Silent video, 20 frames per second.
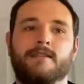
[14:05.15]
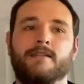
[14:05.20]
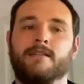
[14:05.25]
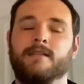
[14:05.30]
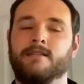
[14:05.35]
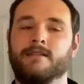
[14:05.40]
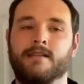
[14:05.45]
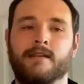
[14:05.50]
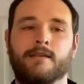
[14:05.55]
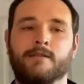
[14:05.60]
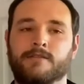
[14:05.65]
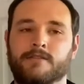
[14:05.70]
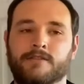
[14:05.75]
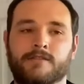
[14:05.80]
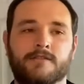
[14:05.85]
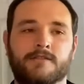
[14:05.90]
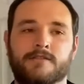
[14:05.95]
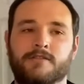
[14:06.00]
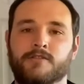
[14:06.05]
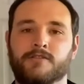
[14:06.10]
It was
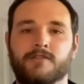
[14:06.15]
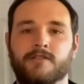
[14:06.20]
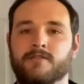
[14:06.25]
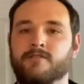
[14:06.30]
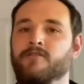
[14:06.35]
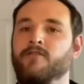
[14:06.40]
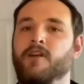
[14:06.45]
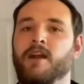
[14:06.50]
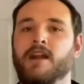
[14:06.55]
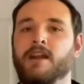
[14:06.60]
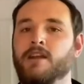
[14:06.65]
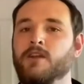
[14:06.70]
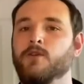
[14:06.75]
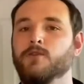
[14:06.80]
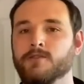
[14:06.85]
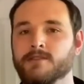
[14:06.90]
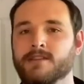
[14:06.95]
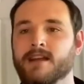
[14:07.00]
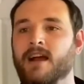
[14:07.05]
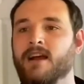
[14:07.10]
just a really
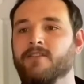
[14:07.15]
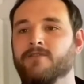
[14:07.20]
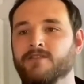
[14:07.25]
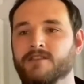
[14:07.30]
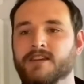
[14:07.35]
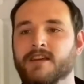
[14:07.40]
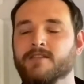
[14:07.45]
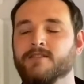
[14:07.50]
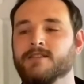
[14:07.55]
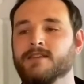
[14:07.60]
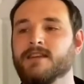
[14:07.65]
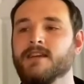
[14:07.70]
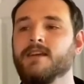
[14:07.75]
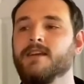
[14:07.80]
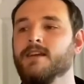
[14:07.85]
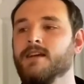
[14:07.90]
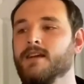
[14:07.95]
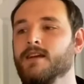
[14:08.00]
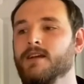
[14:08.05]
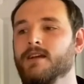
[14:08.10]
good time for Chelsea.